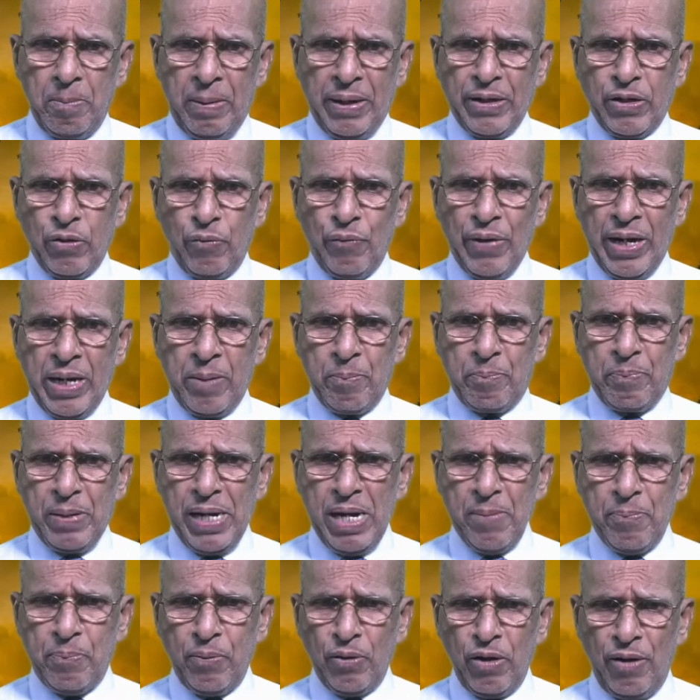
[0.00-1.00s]
but when
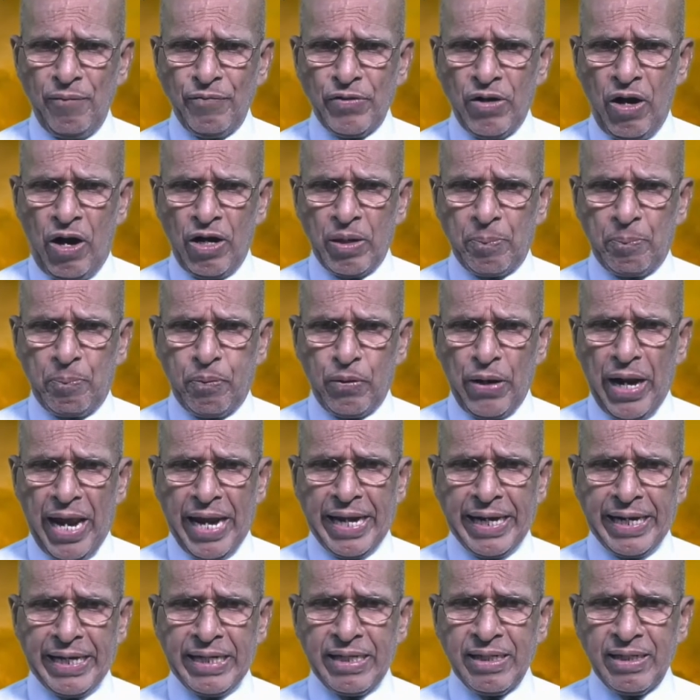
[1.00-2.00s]
people of God
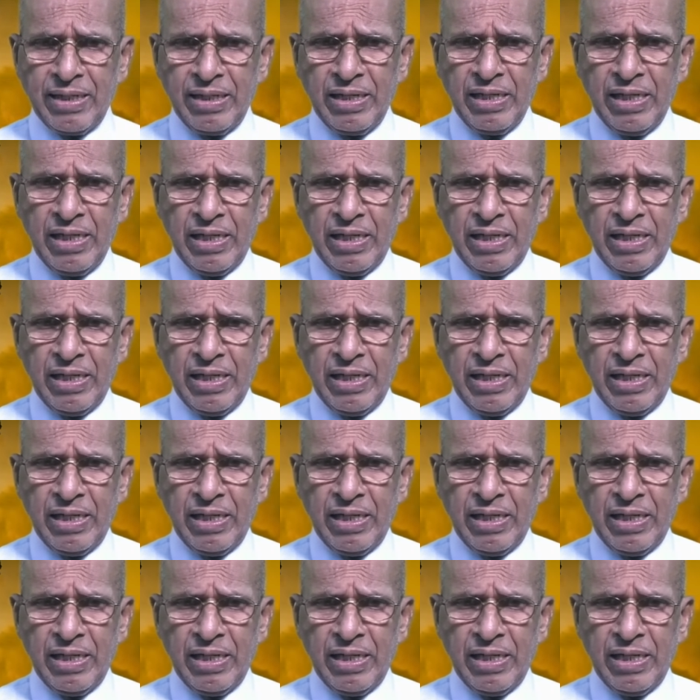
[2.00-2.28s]
prayed,